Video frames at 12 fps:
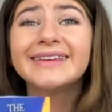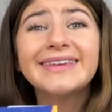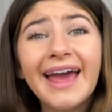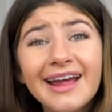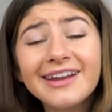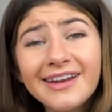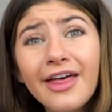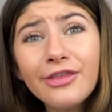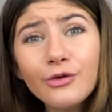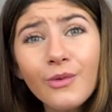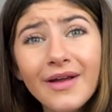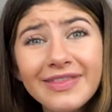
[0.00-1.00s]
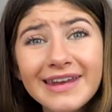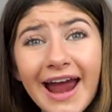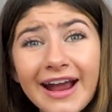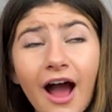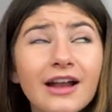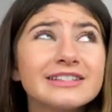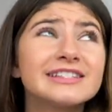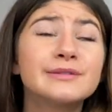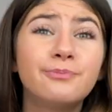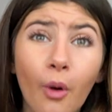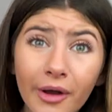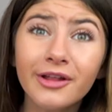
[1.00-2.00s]
Yet another one that I got
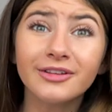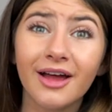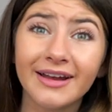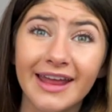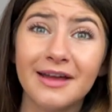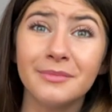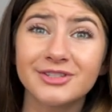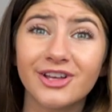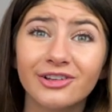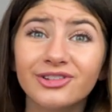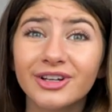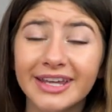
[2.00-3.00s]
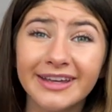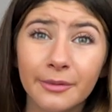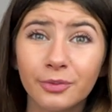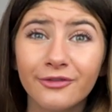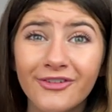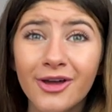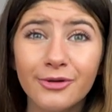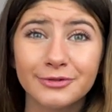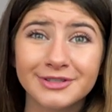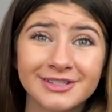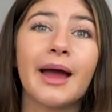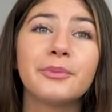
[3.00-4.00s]
spoiled on Amazon looking up
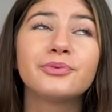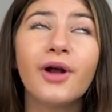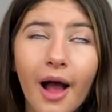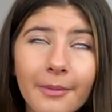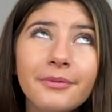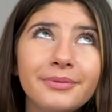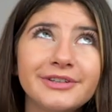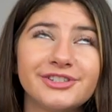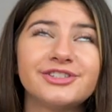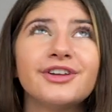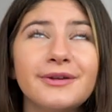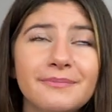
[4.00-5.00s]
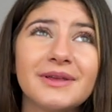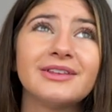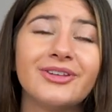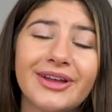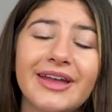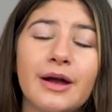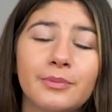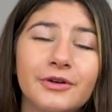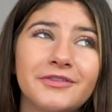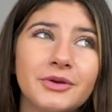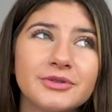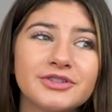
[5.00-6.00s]
reviews. I probably shouldn't be looking up
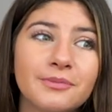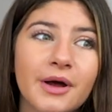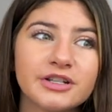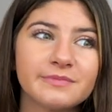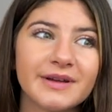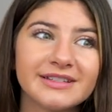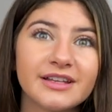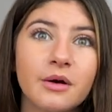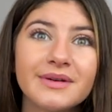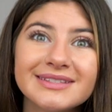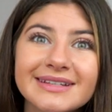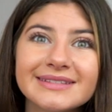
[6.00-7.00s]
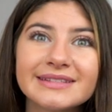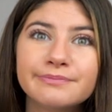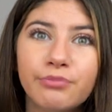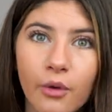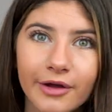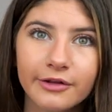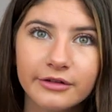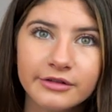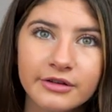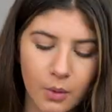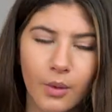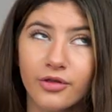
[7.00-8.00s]
reviews so much because I always get spoiled
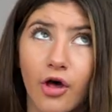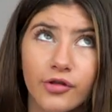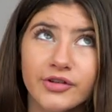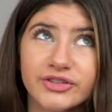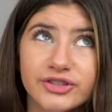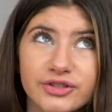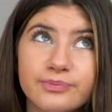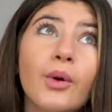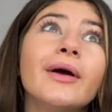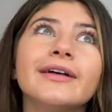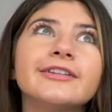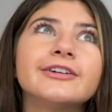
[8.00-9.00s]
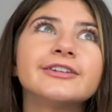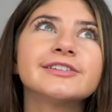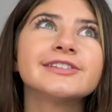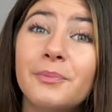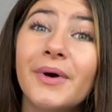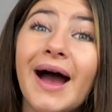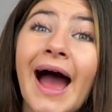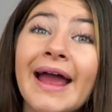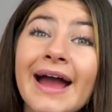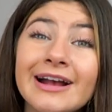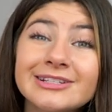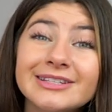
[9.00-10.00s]
with all these spoilers, but I
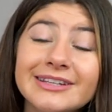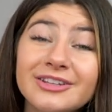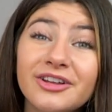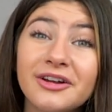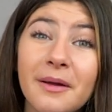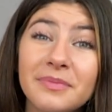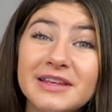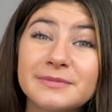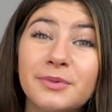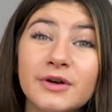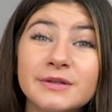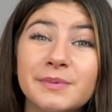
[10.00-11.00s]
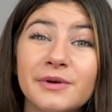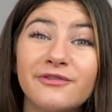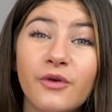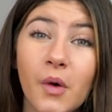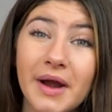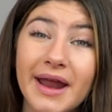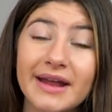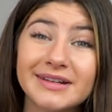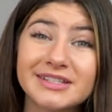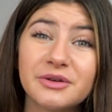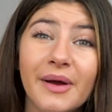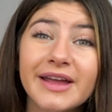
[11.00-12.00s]
actually look up these books beforehand
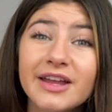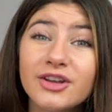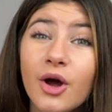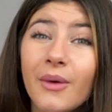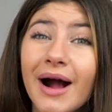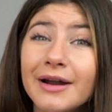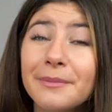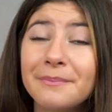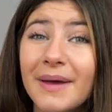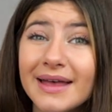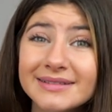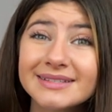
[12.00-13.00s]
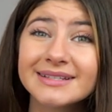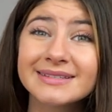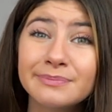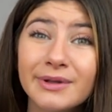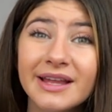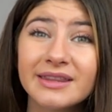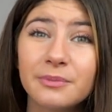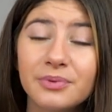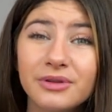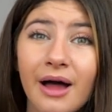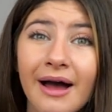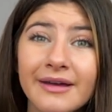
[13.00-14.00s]
so I can know how to best explain the
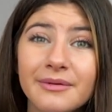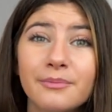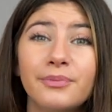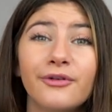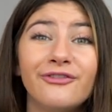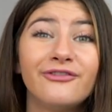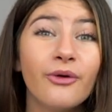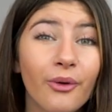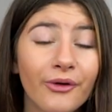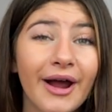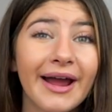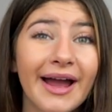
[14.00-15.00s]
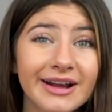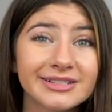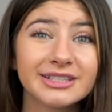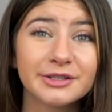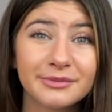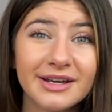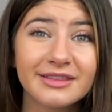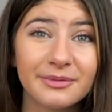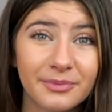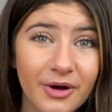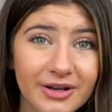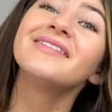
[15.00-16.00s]
plot before I actually read the
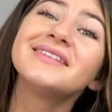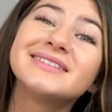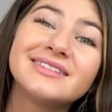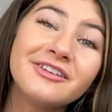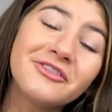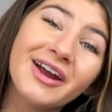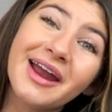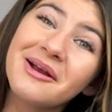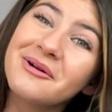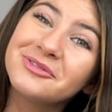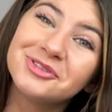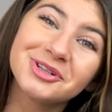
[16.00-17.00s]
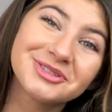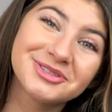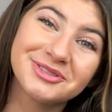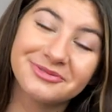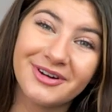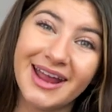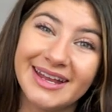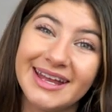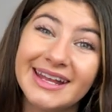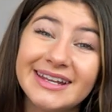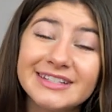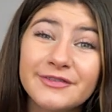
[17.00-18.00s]
book. The Silver Arrow looks great.
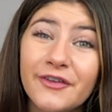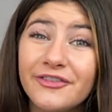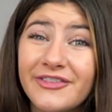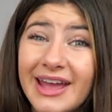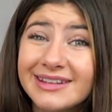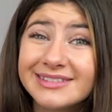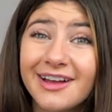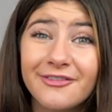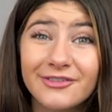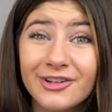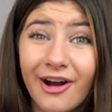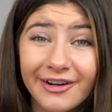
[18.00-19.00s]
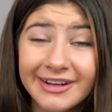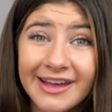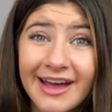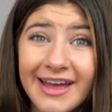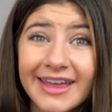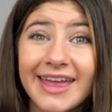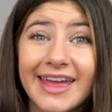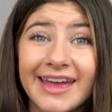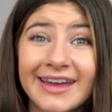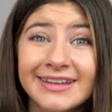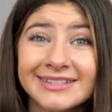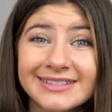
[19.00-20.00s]
It is for fans of Narnia
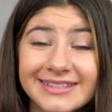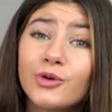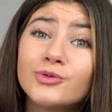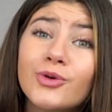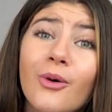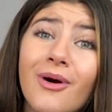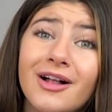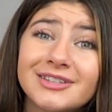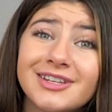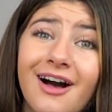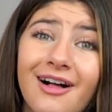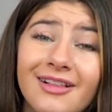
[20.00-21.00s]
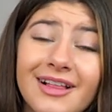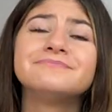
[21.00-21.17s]
and Roald Dahl.